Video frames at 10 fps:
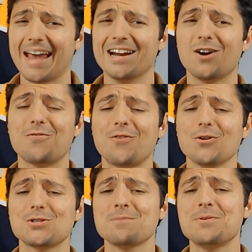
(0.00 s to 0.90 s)
And our
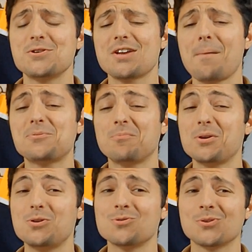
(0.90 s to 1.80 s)
first submission comes
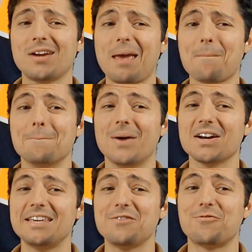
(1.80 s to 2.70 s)
from a user named
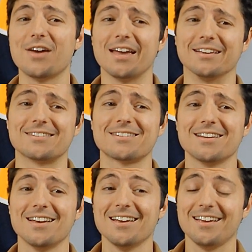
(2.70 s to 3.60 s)
Monkeyface,